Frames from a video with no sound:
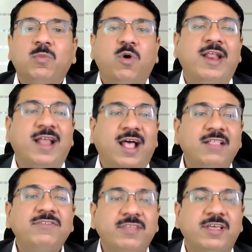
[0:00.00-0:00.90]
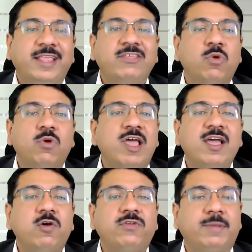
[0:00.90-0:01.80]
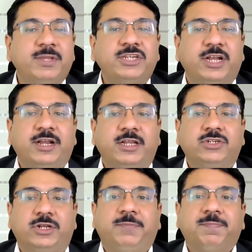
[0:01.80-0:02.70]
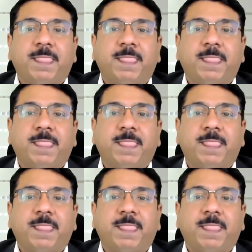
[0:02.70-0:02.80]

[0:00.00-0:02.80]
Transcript: for an answer is no longer sufficient actually.